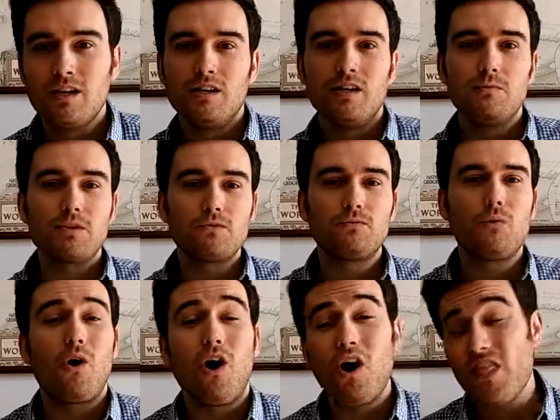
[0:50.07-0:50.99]
Number
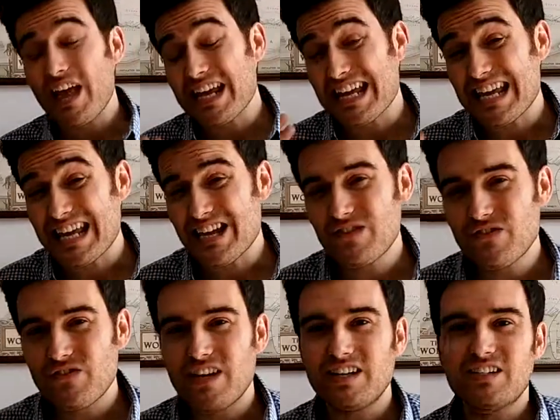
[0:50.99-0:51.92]
4, are they
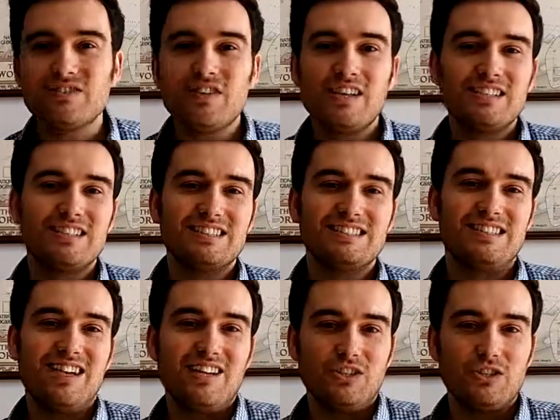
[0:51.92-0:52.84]
innovative
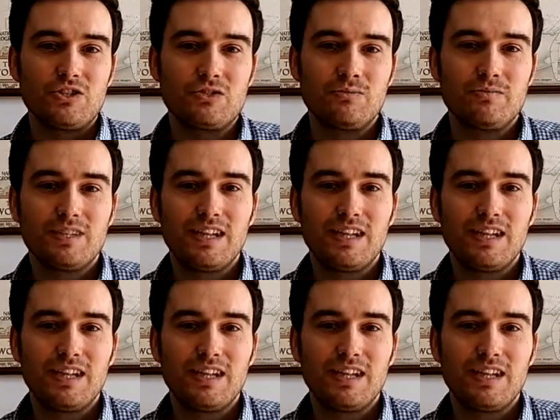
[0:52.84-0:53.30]
designers?